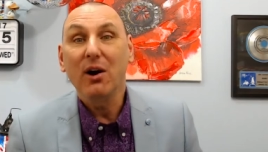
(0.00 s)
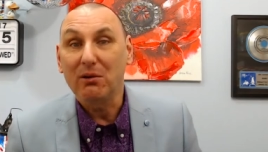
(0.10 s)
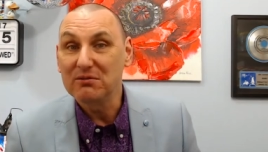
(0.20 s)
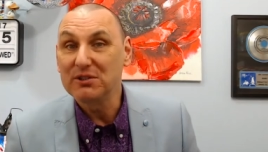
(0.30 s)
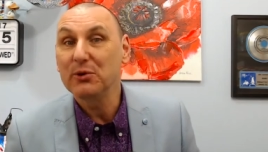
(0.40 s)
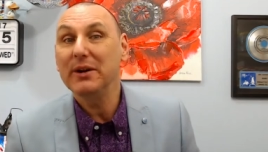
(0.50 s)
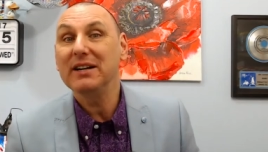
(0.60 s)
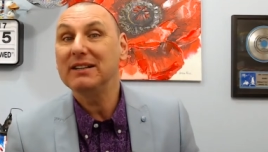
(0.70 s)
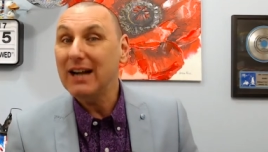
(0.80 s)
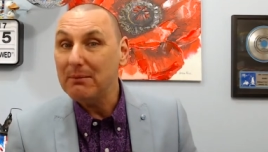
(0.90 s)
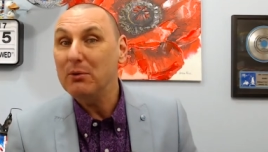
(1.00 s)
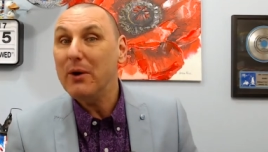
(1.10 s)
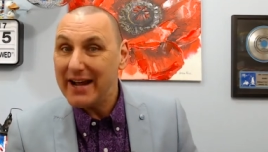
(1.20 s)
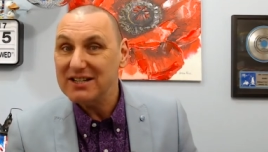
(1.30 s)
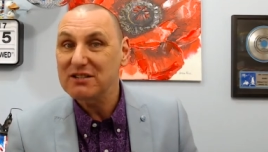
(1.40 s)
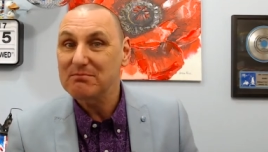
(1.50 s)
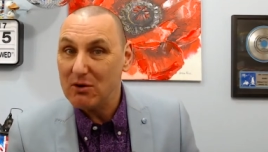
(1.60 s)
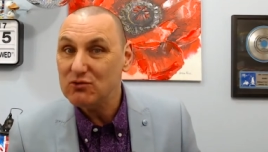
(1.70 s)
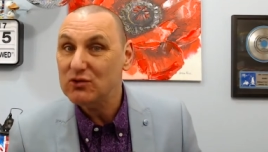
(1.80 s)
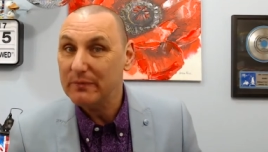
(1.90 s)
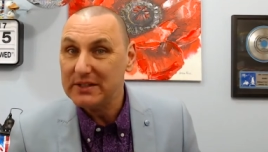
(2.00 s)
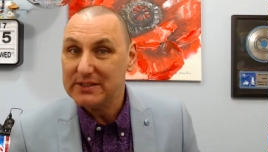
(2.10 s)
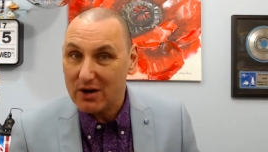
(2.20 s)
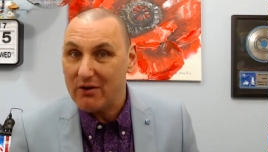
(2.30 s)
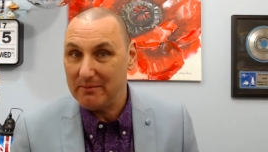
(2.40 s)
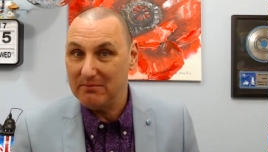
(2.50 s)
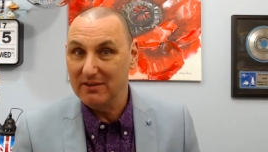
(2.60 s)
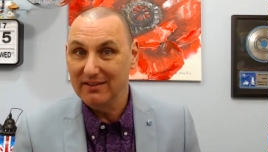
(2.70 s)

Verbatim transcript: on doing double headers most of the time.